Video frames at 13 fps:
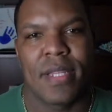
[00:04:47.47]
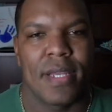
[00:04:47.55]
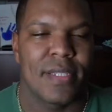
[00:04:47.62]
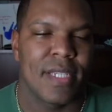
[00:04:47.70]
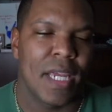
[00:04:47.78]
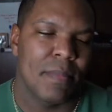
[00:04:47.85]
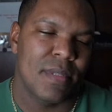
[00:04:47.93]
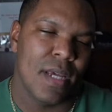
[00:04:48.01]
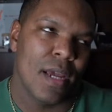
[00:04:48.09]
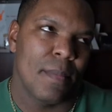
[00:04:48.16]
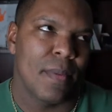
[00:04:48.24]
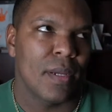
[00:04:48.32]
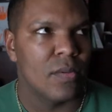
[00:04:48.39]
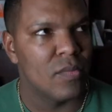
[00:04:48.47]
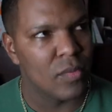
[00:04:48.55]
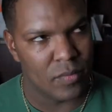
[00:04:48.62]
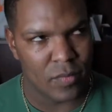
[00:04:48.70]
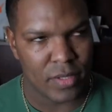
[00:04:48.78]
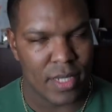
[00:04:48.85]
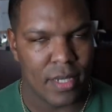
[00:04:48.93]
that same timing.
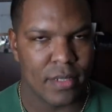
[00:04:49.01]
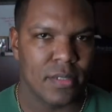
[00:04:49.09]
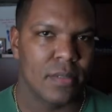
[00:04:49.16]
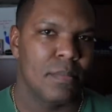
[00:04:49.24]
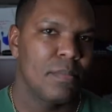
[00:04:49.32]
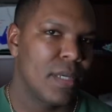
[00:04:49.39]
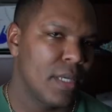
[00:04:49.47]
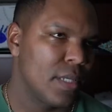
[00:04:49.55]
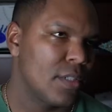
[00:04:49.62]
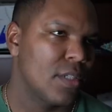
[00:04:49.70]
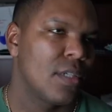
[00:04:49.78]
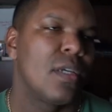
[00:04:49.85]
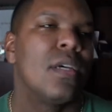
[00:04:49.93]
1-1,000 pitch,